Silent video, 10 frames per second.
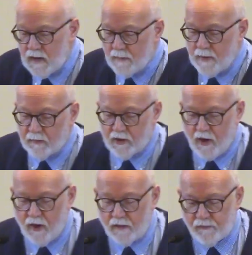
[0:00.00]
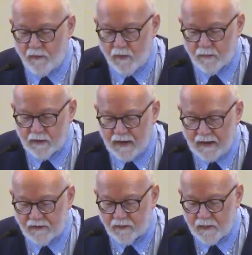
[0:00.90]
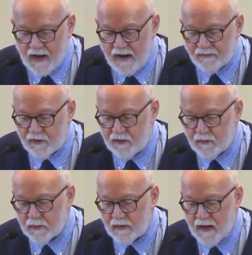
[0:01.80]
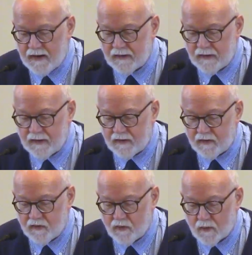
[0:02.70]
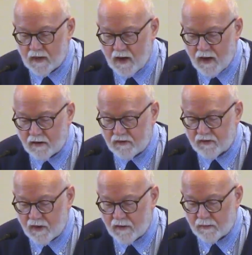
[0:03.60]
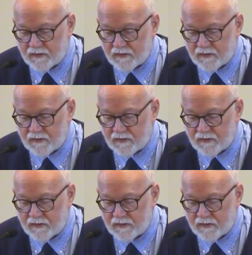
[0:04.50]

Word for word: But recall the former days when, after you were enlightened and endured a hard struggle with